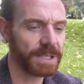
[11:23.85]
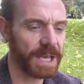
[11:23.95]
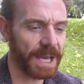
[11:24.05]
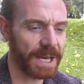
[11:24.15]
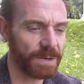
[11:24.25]

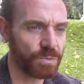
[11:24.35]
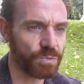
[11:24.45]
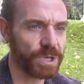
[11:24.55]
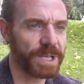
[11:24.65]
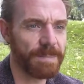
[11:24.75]

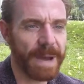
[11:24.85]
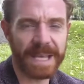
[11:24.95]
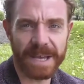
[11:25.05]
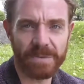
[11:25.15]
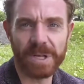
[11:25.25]
can really
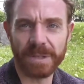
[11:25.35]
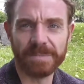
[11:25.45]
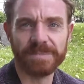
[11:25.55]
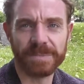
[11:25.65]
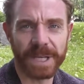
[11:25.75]
make that real.
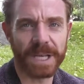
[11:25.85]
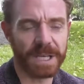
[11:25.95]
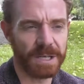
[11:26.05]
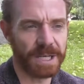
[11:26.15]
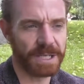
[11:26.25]
Like, it
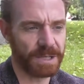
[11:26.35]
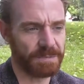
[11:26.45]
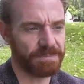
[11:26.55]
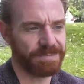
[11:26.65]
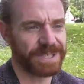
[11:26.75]
can, it
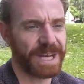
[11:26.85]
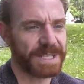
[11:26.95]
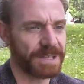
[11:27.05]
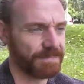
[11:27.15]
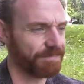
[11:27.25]
can start
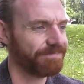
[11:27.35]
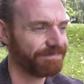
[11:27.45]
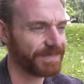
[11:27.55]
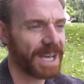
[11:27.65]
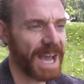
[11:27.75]
to
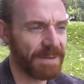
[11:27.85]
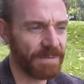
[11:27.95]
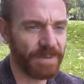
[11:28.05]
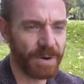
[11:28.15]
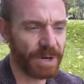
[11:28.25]
have a
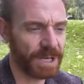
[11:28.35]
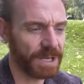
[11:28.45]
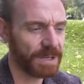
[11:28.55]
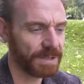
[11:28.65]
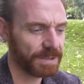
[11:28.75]

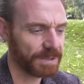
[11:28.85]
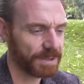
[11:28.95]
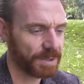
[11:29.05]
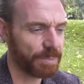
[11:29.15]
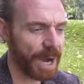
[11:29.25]
very
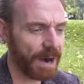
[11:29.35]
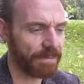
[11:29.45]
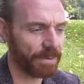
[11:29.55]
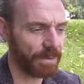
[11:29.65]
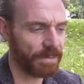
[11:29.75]

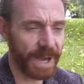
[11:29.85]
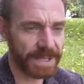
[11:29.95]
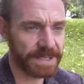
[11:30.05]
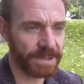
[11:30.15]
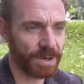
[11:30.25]
powerful
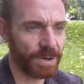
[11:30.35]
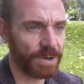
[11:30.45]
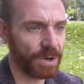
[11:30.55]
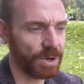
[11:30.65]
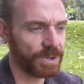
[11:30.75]
effect
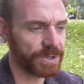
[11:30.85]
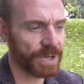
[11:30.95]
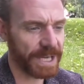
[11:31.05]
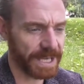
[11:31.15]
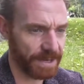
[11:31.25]
on, on the
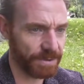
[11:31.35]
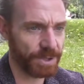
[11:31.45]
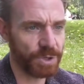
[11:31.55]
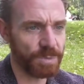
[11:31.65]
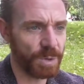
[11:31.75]
psyche, on
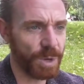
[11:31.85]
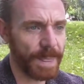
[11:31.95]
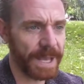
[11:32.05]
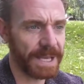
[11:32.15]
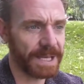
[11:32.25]
the human,
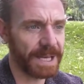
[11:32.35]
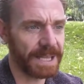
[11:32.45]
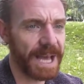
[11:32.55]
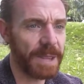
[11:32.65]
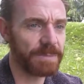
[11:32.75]
when they
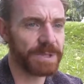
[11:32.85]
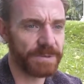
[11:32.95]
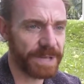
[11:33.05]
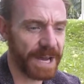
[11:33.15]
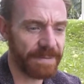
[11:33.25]
allow
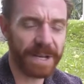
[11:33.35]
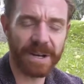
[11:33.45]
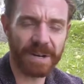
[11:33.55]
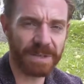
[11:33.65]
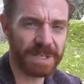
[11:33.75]
themselves to have that
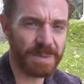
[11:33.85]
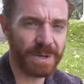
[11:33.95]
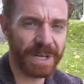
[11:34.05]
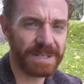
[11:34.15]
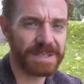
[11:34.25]
kind of
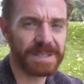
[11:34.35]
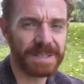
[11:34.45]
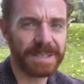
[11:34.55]
experience.